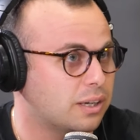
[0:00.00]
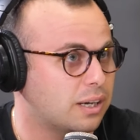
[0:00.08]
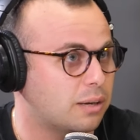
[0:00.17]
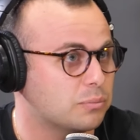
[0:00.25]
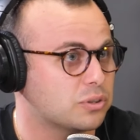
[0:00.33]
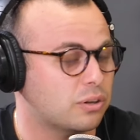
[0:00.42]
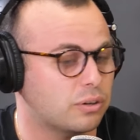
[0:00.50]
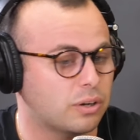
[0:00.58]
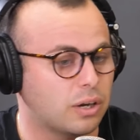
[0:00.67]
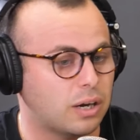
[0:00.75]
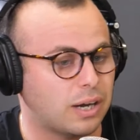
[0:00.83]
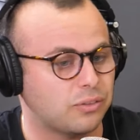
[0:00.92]
Um, so
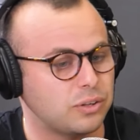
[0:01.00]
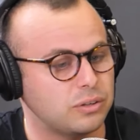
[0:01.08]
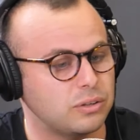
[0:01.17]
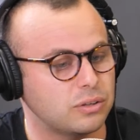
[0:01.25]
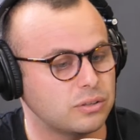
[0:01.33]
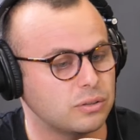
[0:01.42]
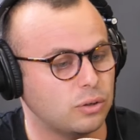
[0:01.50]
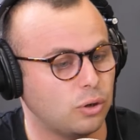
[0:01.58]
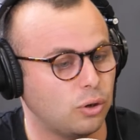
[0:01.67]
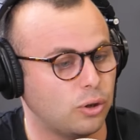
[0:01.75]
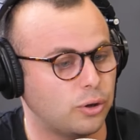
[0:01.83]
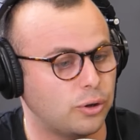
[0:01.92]
I think you can
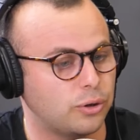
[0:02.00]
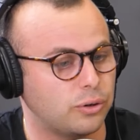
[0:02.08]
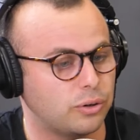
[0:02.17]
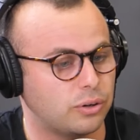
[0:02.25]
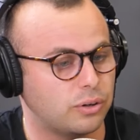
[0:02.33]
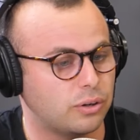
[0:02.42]
learn